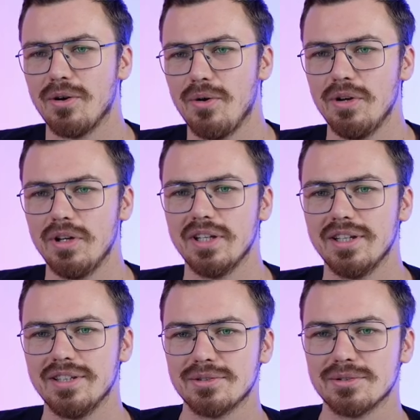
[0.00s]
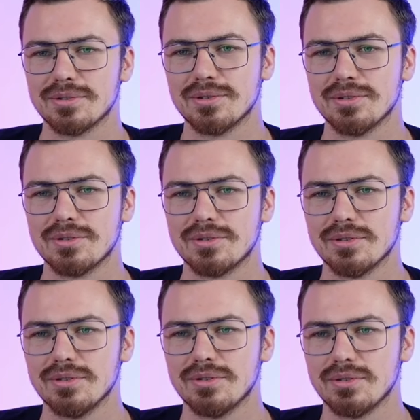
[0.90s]
early to
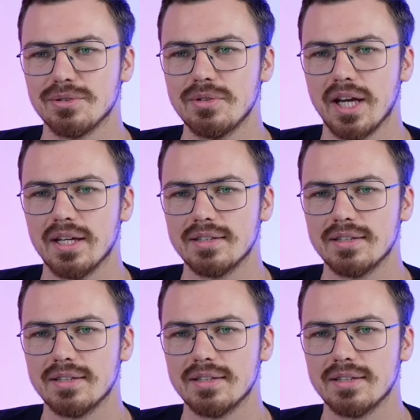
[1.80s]
do that.